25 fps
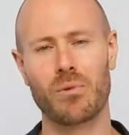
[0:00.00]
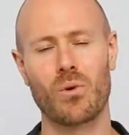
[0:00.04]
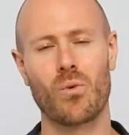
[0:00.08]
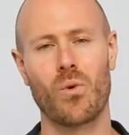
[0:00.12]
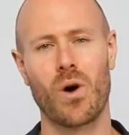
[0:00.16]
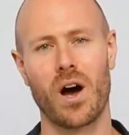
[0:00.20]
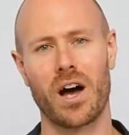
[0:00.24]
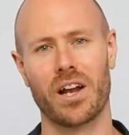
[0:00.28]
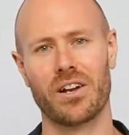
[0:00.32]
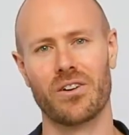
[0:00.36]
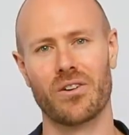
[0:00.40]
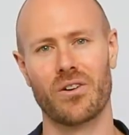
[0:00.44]

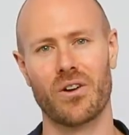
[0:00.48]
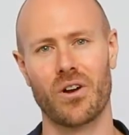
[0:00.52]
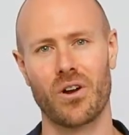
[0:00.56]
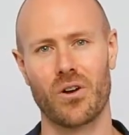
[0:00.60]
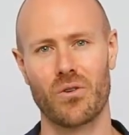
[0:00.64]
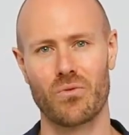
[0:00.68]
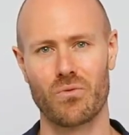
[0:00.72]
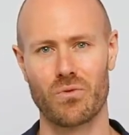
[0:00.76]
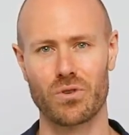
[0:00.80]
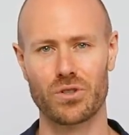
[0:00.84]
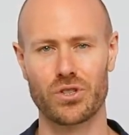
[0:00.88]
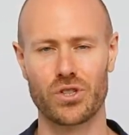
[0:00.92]
1,
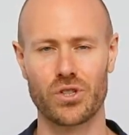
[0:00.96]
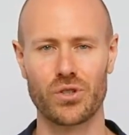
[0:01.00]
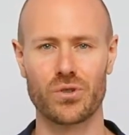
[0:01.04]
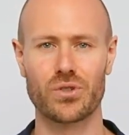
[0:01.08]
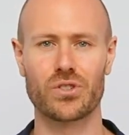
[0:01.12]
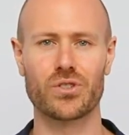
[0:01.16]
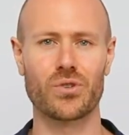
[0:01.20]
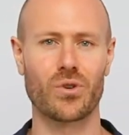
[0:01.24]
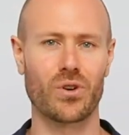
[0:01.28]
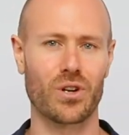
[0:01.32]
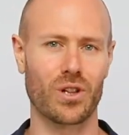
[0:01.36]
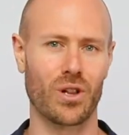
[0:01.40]

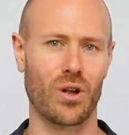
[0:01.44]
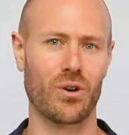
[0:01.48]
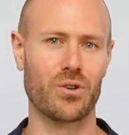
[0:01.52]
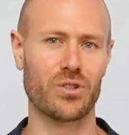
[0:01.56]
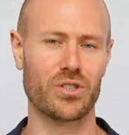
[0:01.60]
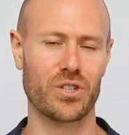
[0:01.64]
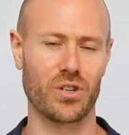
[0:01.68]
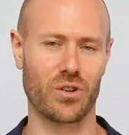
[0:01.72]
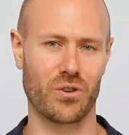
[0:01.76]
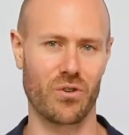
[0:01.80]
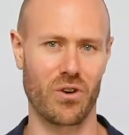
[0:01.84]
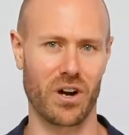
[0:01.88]
reduce or close
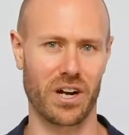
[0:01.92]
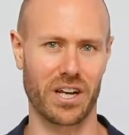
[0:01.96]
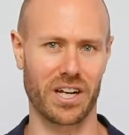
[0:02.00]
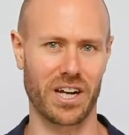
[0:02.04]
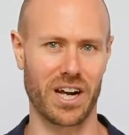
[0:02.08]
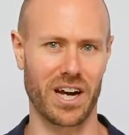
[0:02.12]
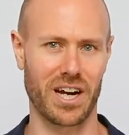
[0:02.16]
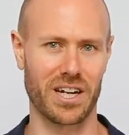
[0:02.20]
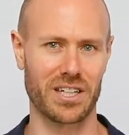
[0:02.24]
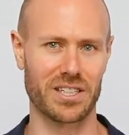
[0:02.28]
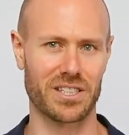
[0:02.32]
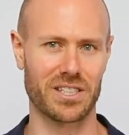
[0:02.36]
your credit
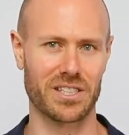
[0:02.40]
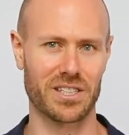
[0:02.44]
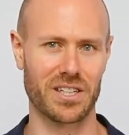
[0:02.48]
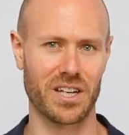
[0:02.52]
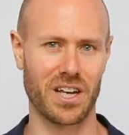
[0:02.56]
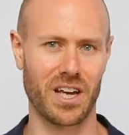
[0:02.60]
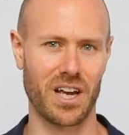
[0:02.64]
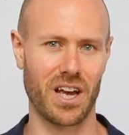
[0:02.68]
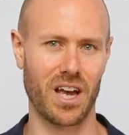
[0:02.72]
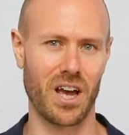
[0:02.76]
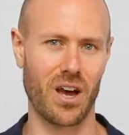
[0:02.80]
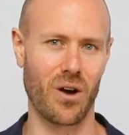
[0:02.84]
cards.
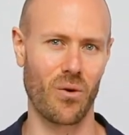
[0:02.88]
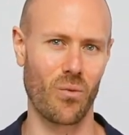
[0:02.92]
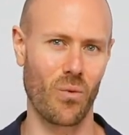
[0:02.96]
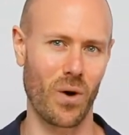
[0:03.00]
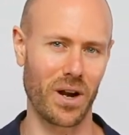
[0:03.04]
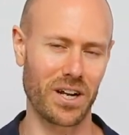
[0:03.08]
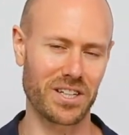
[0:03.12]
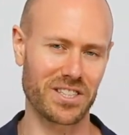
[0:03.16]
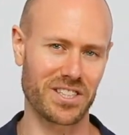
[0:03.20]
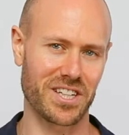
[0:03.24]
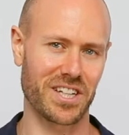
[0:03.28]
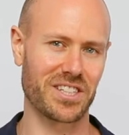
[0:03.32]
When
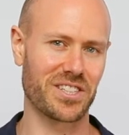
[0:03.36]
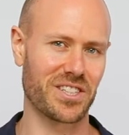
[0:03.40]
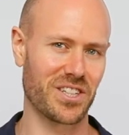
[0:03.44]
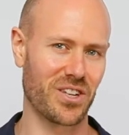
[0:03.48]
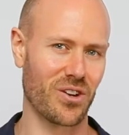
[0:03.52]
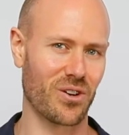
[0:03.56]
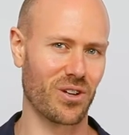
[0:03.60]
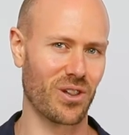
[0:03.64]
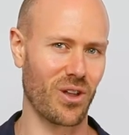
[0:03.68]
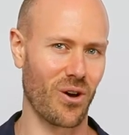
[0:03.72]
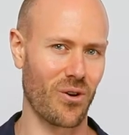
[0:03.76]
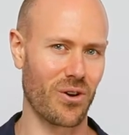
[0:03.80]
assessing
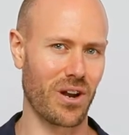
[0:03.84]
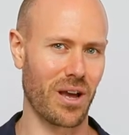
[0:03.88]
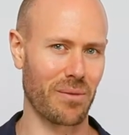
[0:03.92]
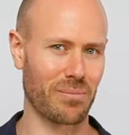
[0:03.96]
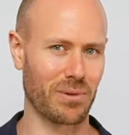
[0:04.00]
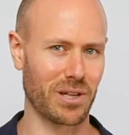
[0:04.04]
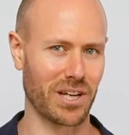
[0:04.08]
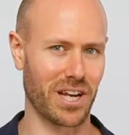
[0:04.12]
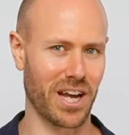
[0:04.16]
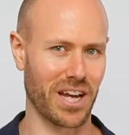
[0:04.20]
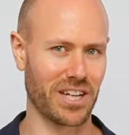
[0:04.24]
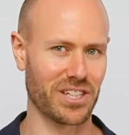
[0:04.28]
your loan
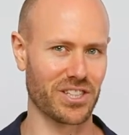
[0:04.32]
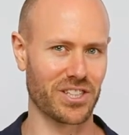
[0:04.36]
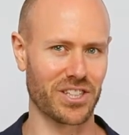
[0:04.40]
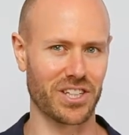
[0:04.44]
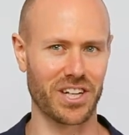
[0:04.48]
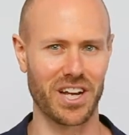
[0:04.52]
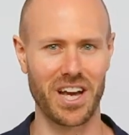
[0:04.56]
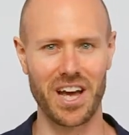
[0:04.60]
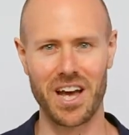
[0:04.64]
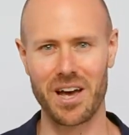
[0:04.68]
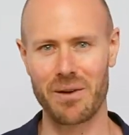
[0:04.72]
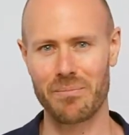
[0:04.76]
application,
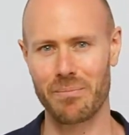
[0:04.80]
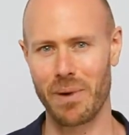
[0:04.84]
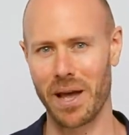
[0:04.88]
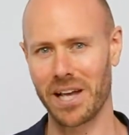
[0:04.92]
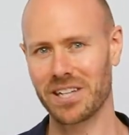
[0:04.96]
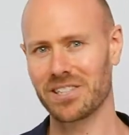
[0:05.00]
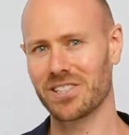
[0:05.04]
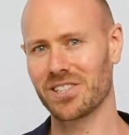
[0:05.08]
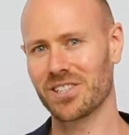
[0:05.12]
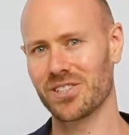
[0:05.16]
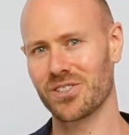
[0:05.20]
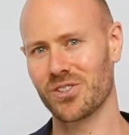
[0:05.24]

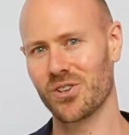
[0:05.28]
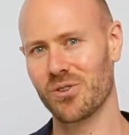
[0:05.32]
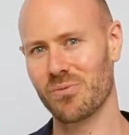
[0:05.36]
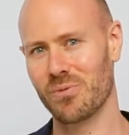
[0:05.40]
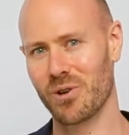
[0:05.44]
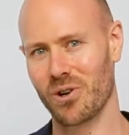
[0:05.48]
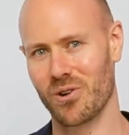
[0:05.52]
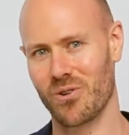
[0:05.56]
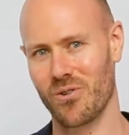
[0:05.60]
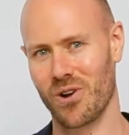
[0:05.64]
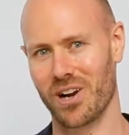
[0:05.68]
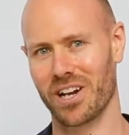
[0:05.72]
banks assume your
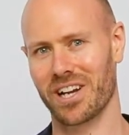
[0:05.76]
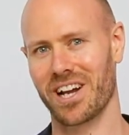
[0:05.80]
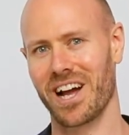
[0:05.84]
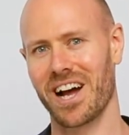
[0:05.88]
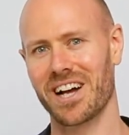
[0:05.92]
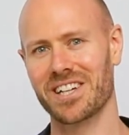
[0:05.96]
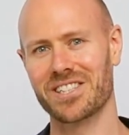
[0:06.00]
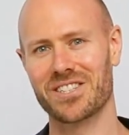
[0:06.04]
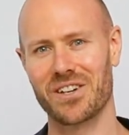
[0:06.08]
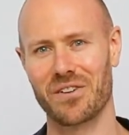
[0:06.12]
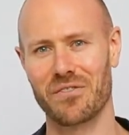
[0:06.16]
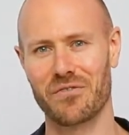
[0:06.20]
credit
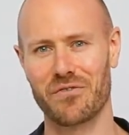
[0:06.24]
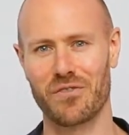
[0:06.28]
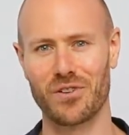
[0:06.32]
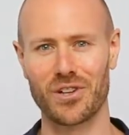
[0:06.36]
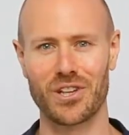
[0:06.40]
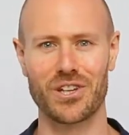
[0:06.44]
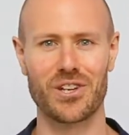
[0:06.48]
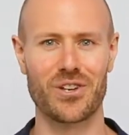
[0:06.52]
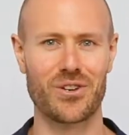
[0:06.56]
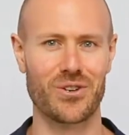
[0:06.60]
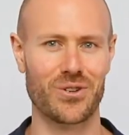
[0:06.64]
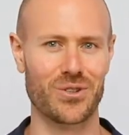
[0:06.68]
cards are
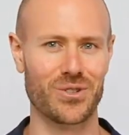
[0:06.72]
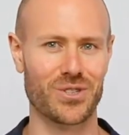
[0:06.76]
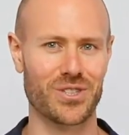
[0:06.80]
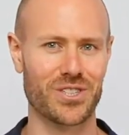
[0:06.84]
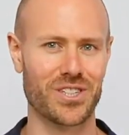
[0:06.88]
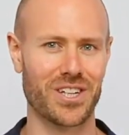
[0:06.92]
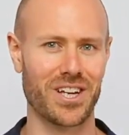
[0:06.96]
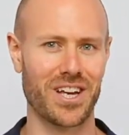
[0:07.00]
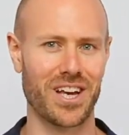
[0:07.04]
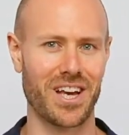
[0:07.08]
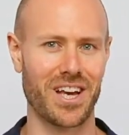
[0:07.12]
fully used.